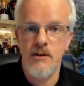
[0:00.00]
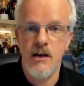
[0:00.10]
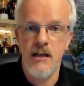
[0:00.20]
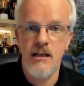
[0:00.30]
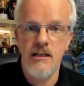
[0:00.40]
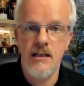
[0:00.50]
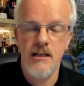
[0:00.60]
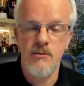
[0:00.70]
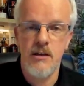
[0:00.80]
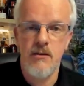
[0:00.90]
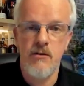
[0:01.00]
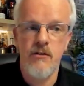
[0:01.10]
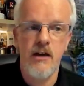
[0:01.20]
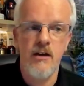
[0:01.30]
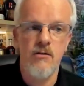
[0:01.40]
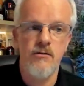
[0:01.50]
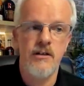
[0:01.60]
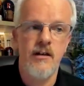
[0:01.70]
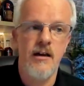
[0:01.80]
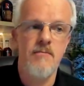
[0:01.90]
We try these things. We can refine it
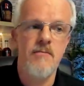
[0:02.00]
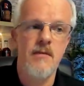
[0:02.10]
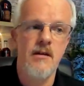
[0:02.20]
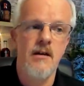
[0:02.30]
over time.